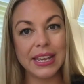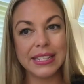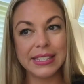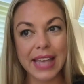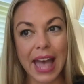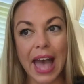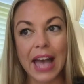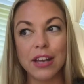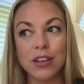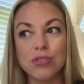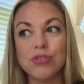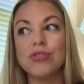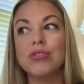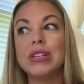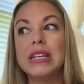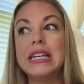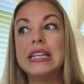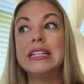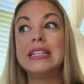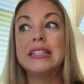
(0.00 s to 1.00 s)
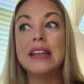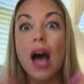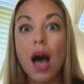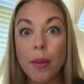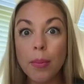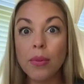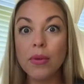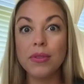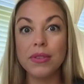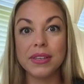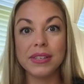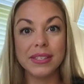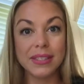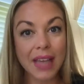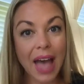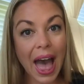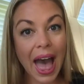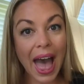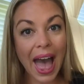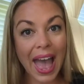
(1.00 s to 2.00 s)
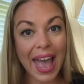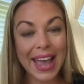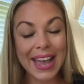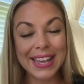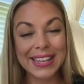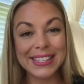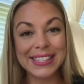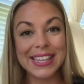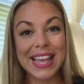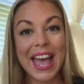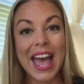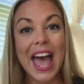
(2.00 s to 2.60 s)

is actually double the size